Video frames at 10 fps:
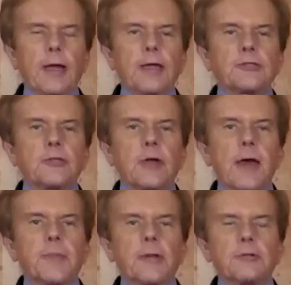I guess you're
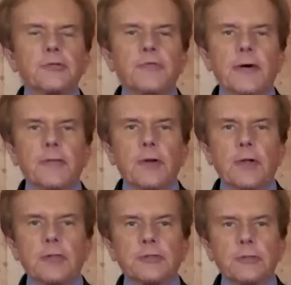happy that you filed the
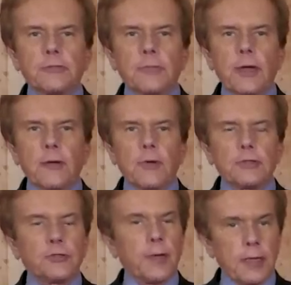lawsuit.
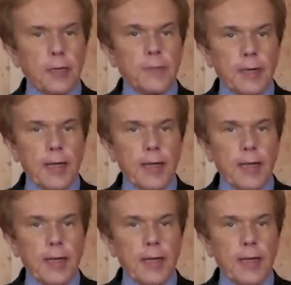Otherwise, you might not be